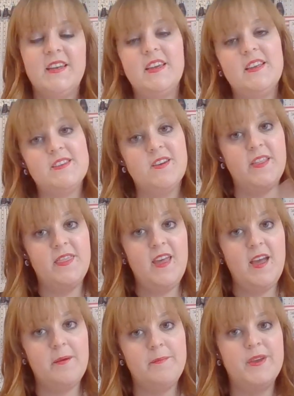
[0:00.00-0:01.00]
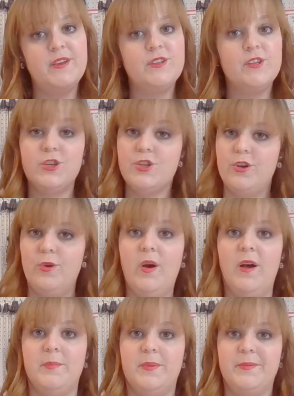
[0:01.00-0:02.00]
It's on them to show
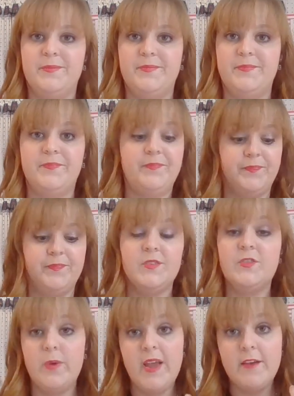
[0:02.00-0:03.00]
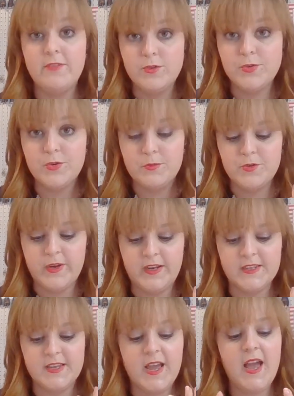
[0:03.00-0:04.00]
up. So I have those group
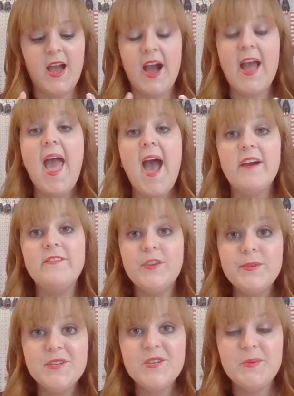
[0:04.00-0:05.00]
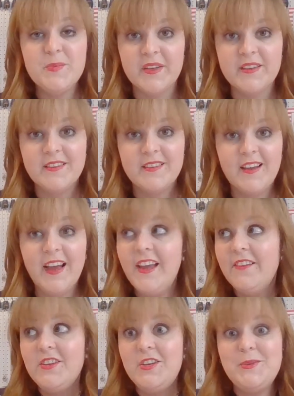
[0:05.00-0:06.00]
trainings. I have YouTube. I
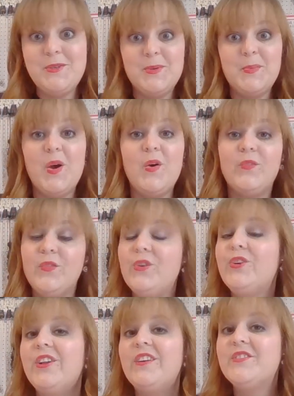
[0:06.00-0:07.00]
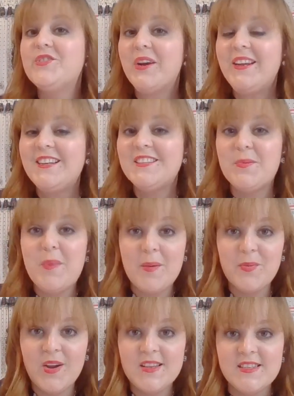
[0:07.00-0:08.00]
have a YouTube full of trainings on
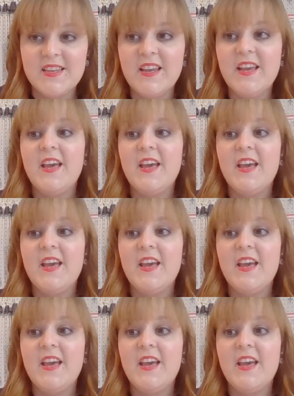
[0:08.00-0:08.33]
paparazzi.